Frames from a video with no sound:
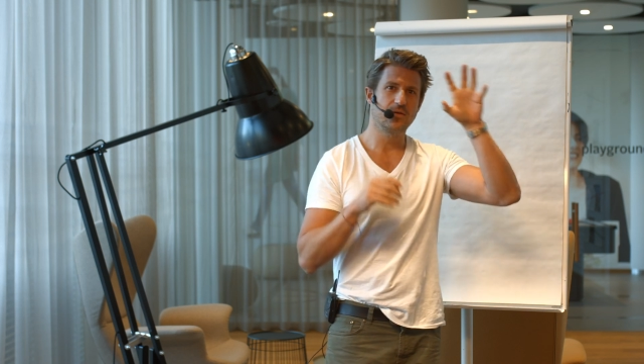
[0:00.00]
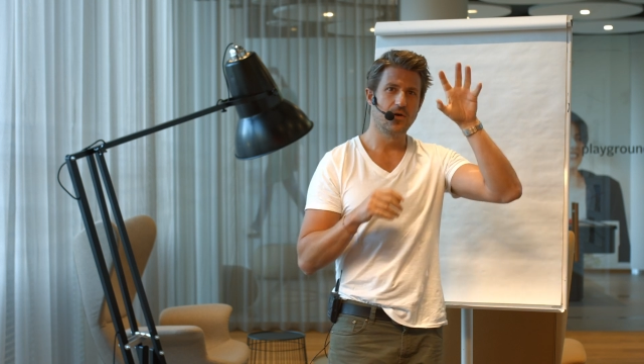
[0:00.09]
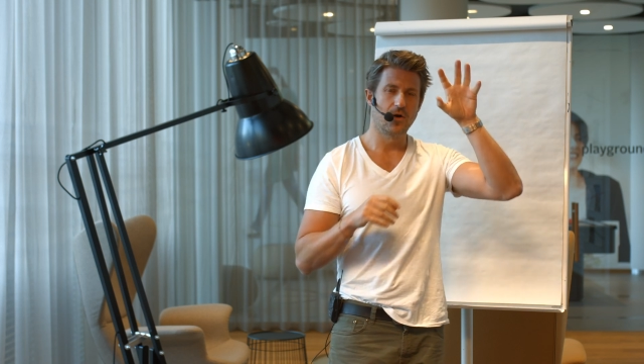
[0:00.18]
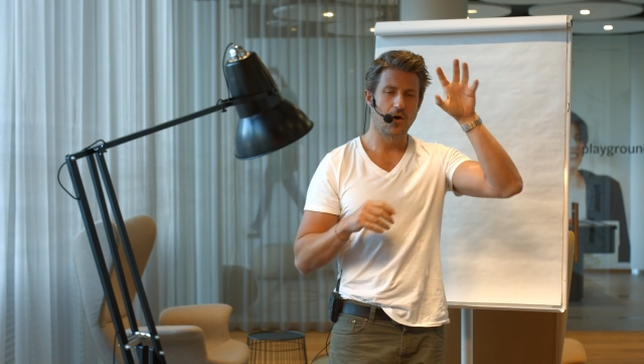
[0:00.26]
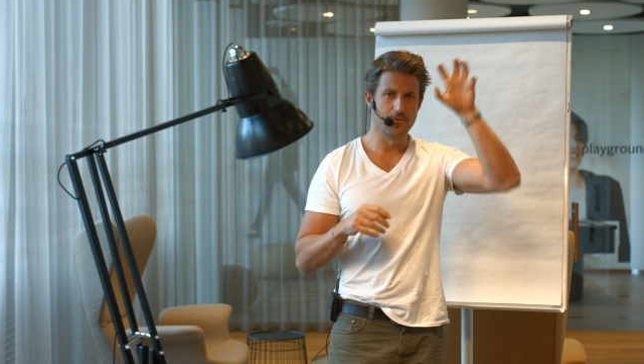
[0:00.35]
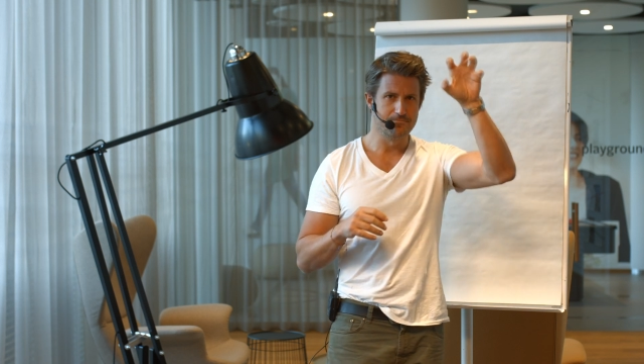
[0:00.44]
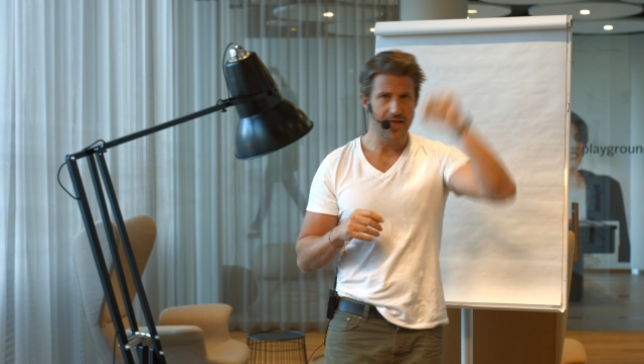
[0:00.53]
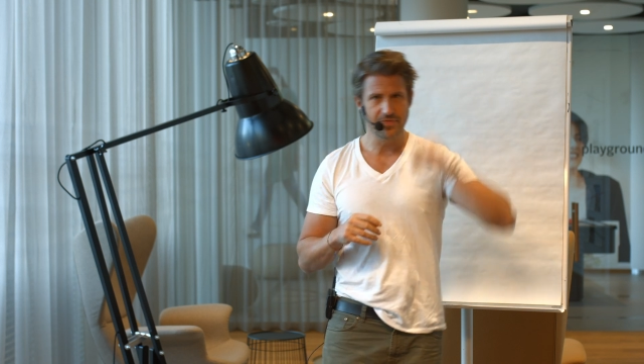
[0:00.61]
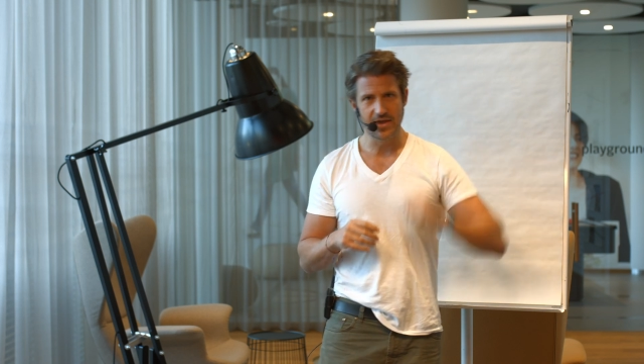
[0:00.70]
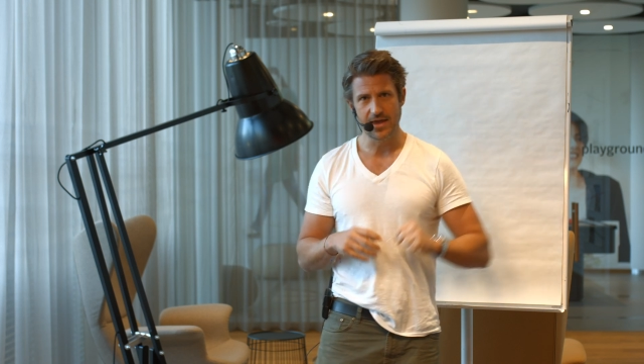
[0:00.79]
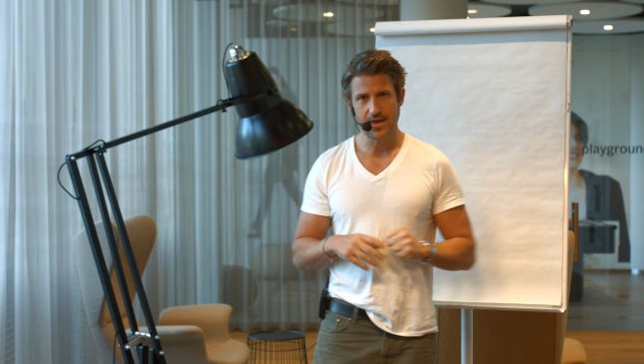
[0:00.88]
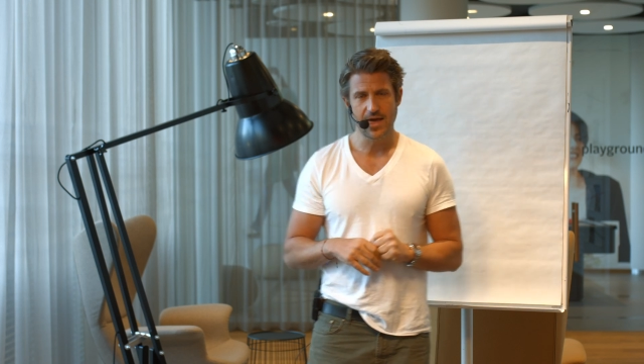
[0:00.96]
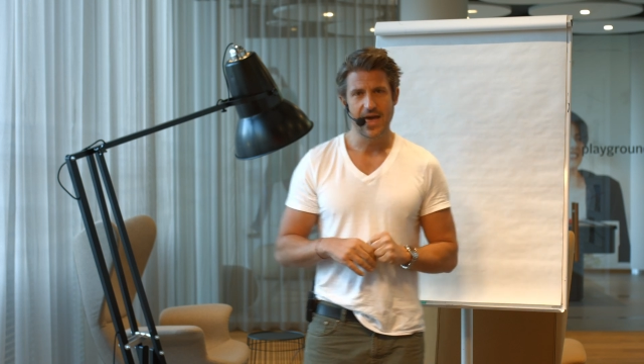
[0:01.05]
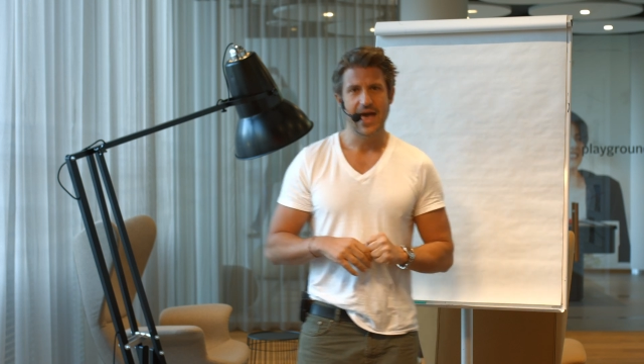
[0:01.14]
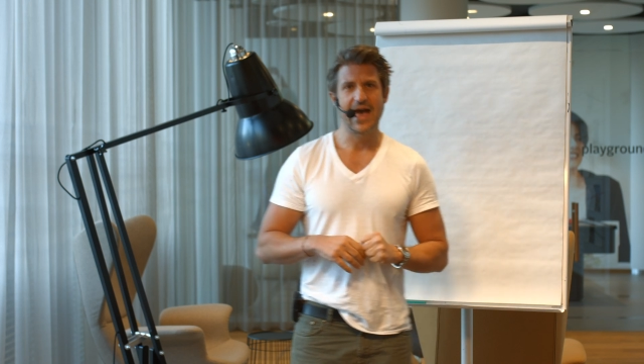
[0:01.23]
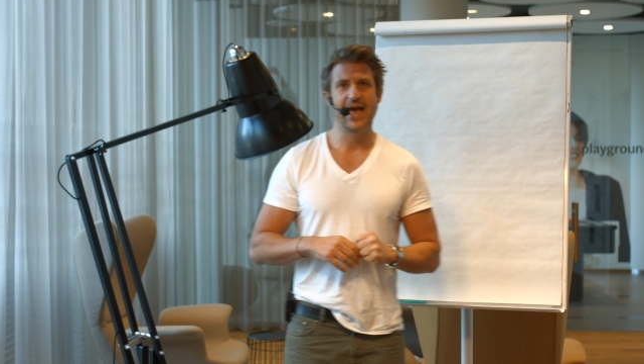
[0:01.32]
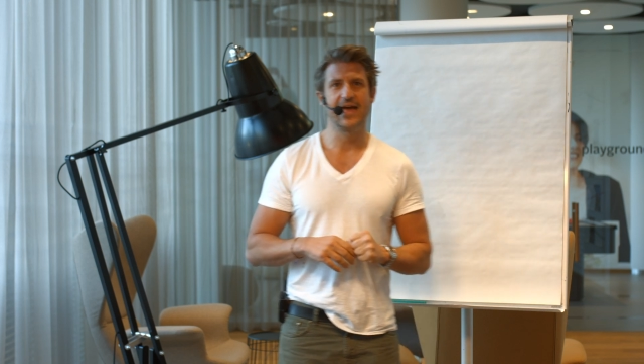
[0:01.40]
on Monday
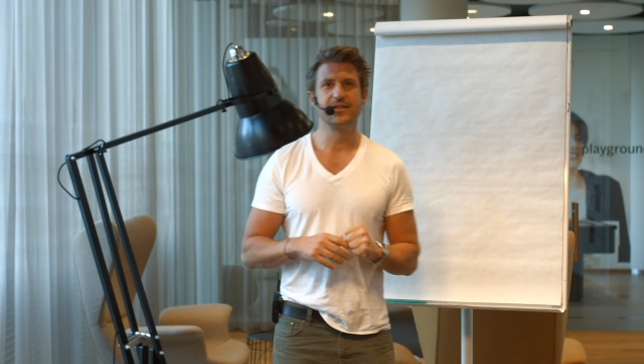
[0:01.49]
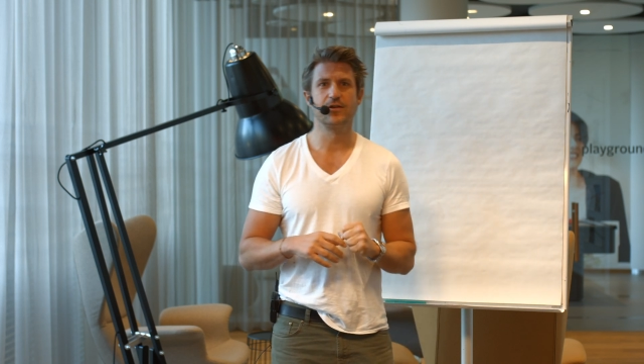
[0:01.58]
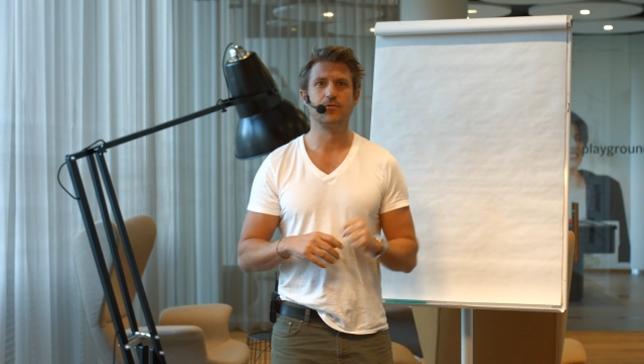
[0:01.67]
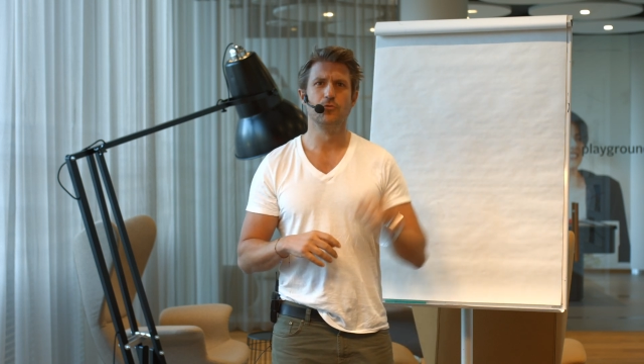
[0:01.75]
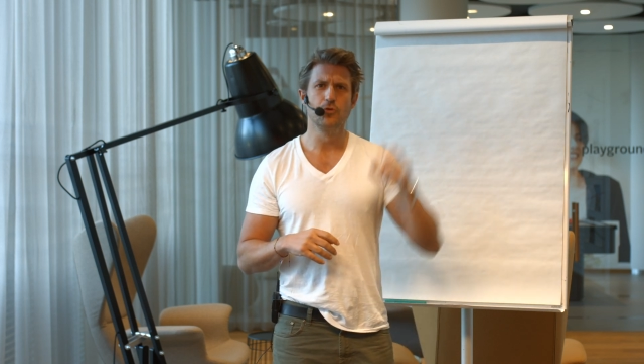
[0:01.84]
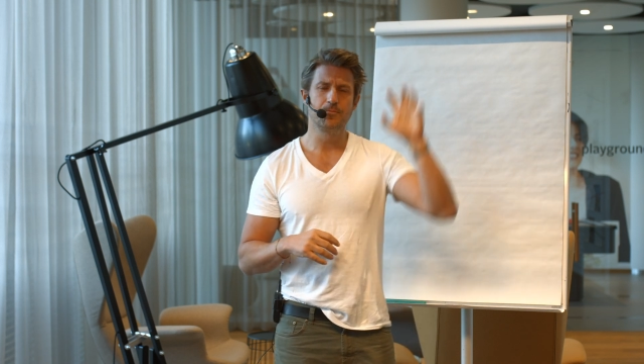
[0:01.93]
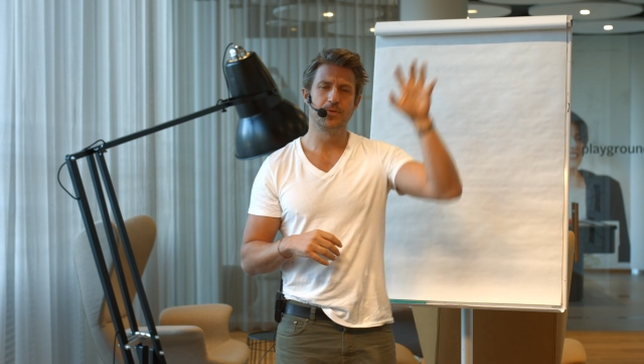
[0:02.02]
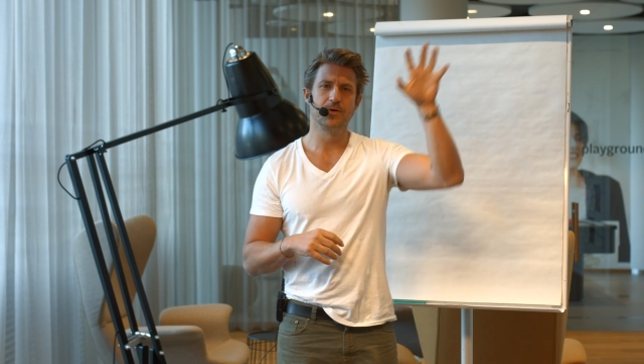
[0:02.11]
I had the group,